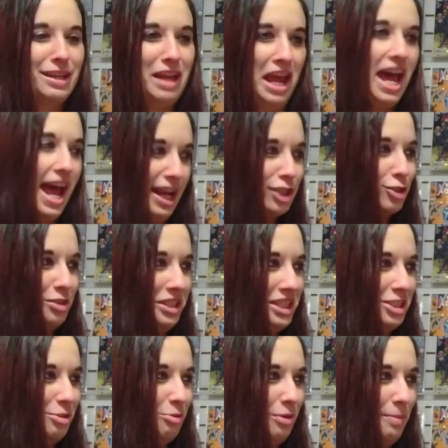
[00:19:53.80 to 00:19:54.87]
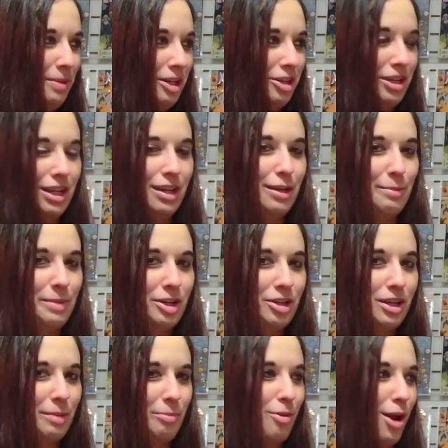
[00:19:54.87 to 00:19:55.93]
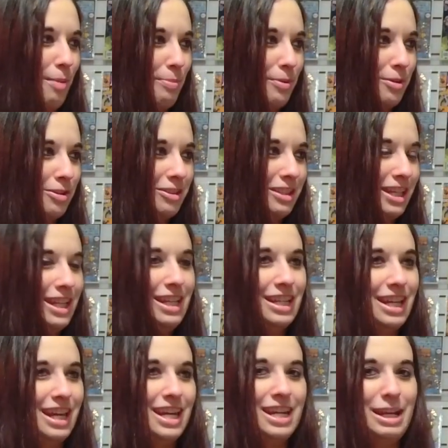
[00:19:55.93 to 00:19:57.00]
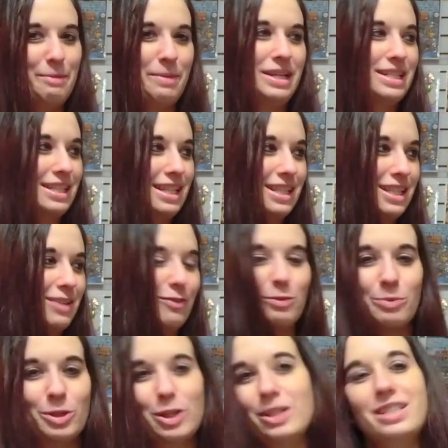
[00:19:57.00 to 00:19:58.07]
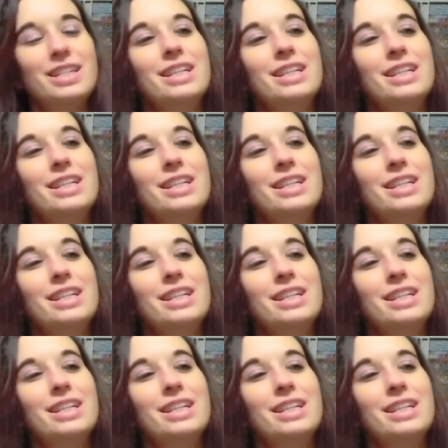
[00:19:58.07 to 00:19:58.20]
actually to America proper, like, and it makes things even worse.